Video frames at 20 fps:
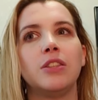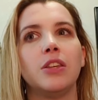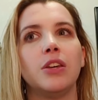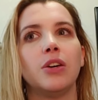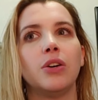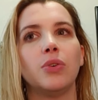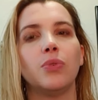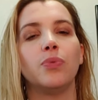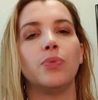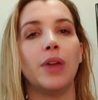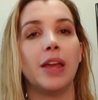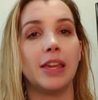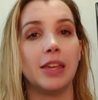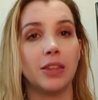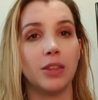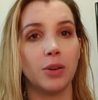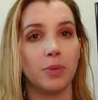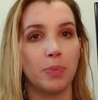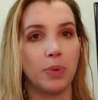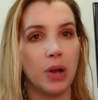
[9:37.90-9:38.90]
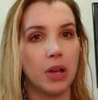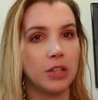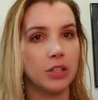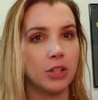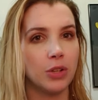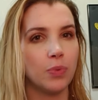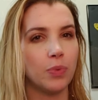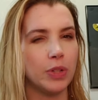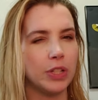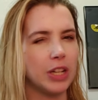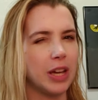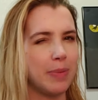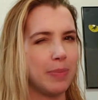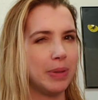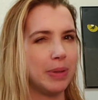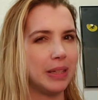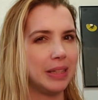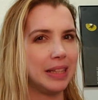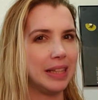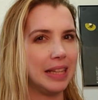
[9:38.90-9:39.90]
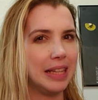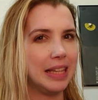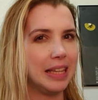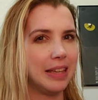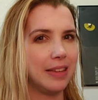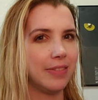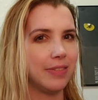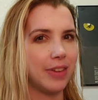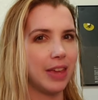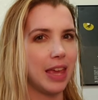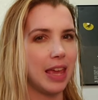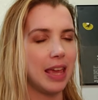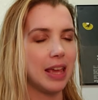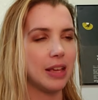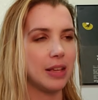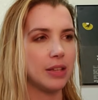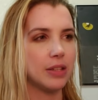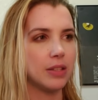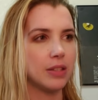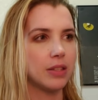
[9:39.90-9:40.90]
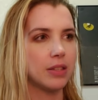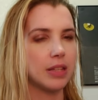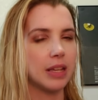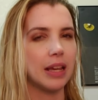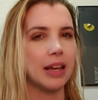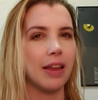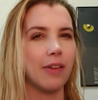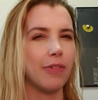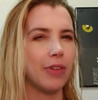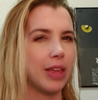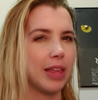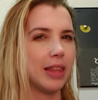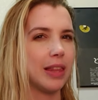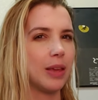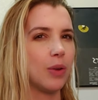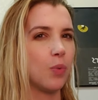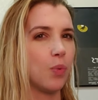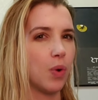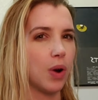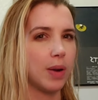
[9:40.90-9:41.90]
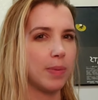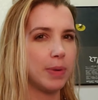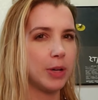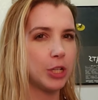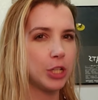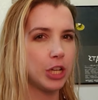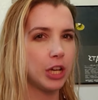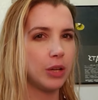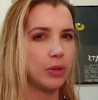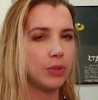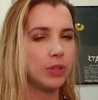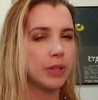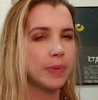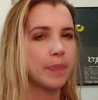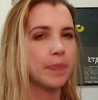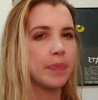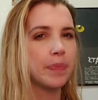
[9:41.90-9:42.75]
the regular bronzer, which I believe is significantly warmer toned,